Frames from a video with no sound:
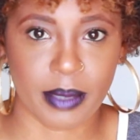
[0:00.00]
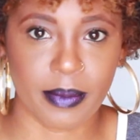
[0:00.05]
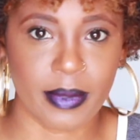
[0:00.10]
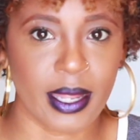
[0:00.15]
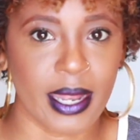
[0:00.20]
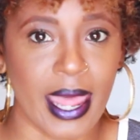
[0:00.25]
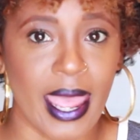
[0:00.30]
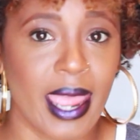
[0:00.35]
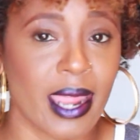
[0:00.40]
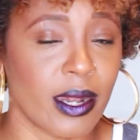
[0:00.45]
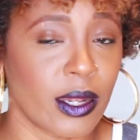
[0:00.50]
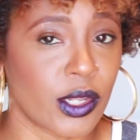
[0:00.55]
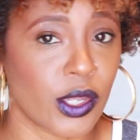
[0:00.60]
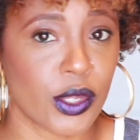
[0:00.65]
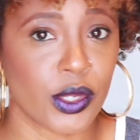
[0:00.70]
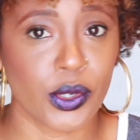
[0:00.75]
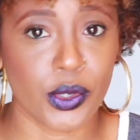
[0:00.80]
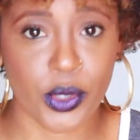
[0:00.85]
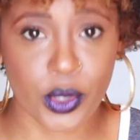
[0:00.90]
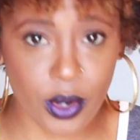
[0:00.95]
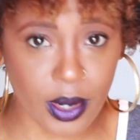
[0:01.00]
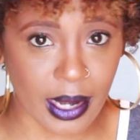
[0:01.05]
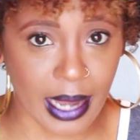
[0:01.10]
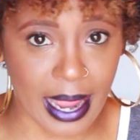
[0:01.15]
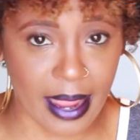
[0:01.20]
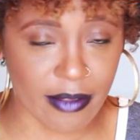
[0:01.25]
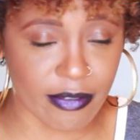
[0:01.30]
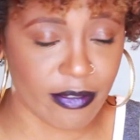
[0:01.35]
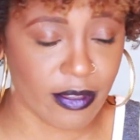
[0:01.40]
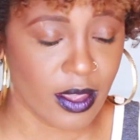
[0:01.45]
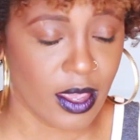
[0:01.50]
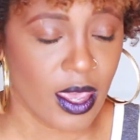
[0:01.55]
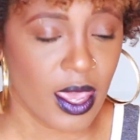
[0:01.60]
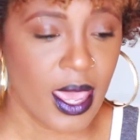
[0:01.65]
some of that into your life